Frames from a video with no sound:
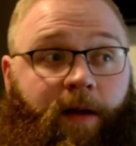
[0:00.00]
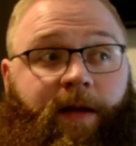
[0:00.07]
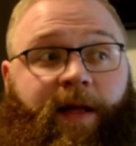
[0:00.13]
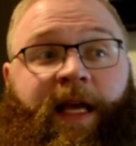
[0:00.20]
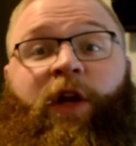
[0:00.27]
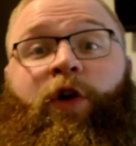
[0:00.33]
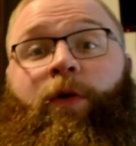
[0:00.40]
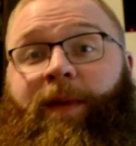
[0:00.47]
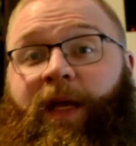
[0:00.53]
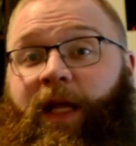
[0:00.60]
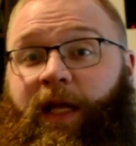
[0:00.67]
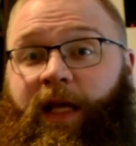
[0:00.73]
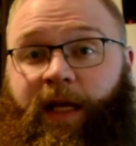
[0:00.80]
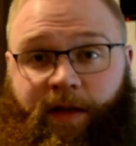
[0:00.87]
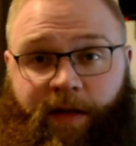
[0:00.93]

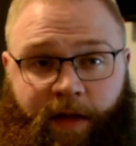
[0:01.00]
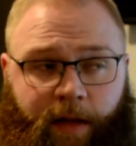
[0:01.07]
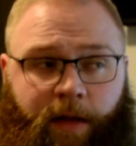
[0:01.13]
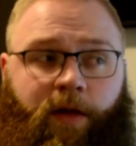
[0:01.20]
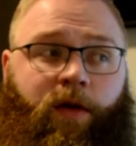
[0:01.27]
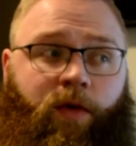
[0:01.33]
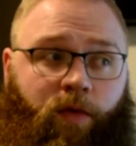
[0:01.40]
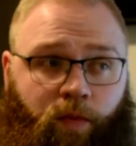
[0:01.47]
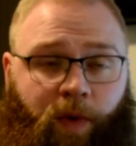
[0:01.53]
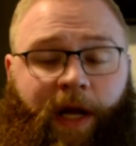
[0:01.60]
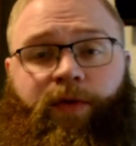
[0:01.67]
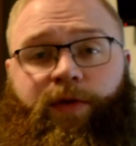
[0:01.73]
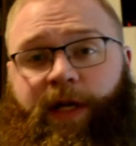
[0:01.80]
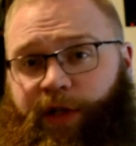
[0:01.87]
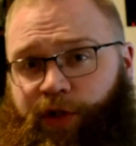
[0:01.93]
Intermediate,
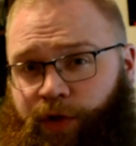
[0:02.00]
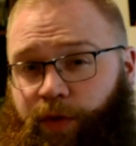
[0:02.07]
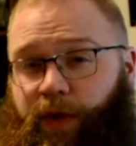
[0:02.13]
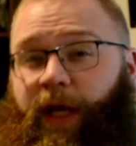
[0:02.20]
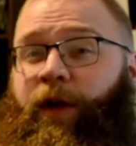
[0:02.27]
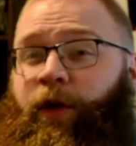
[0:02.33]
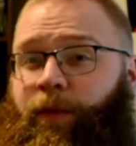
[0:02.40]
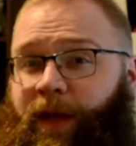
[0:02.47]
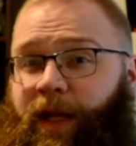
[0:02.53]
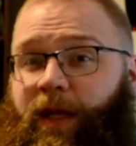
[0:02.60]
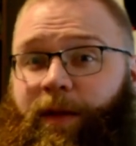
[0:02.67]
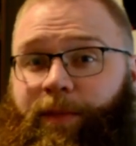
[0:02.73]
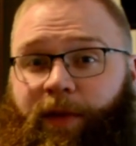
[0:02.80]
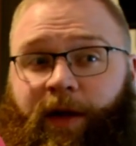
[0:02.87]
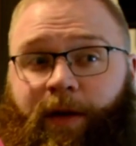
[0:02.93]
recreational to
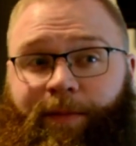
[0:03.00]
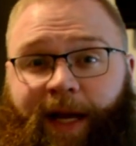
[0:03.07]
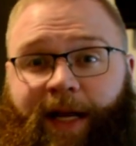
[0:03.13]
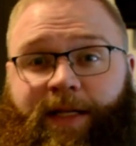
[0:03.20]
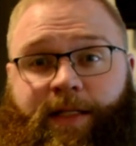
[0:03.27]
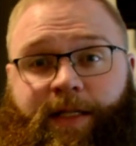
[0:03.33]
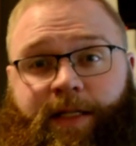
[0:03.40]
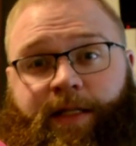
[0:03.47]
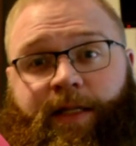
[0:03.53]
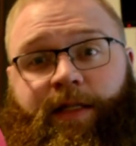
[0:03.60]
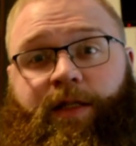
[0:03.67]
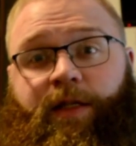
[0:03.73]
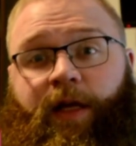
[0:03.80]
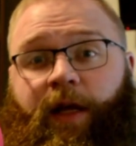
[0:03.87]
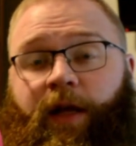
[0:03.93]
intermediate player max
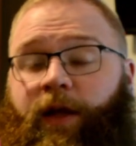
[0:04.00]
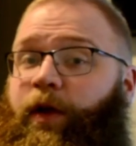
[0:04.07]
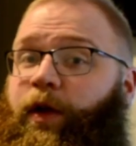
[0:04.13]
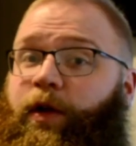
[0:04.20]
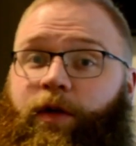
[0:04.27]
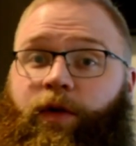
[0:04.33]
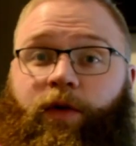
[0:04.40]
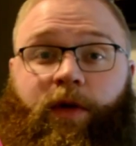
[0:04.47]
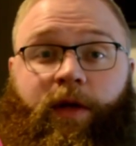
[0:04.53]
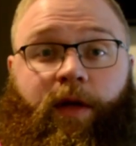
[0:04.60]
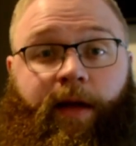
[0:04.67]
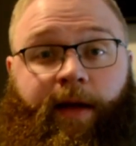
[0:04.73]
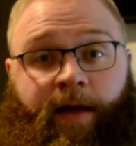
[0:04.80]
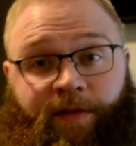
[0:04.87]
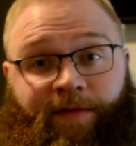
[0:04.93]
distance.
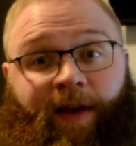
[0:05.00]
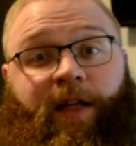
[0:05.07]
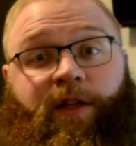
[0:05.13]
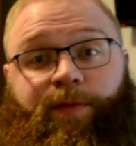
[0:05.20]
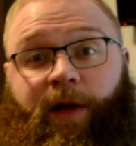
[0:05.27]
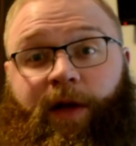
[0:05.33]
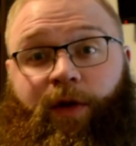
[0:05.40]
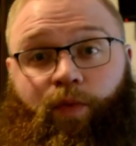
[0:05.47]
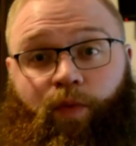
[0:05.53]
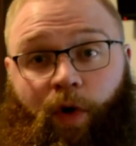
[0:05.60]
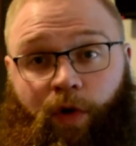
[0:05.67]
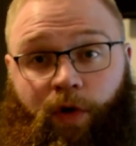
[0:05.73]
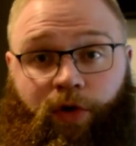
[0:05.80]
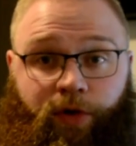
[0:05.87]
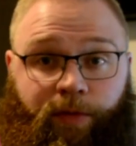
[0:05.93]
Advanced player
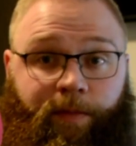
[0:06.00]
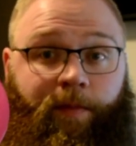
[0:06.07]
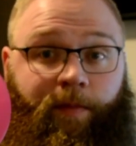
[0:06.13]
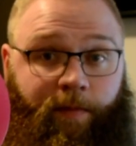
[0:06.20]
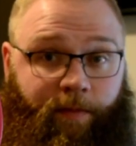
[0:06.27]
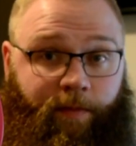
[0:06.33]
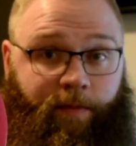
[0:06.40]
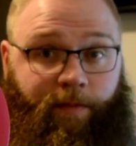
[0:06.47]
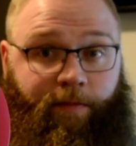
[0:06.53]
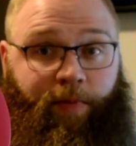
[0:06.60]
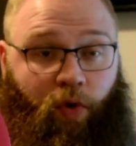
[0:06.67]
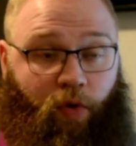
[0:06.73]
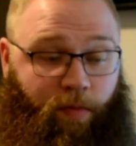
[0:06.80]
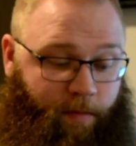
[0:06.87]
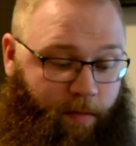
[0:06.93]
roller.
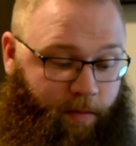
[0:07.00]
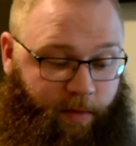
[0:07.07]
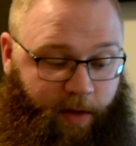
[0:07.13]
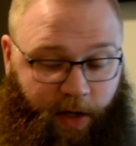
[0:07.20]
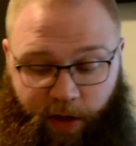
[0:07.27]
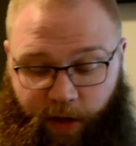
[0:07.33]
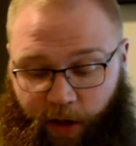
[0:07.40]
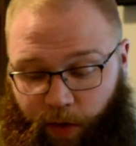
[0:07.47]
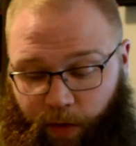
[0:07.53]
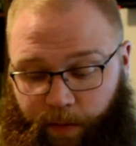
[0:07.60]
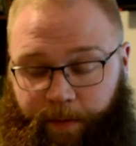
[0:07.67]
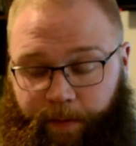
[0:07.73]
Boom. There you go.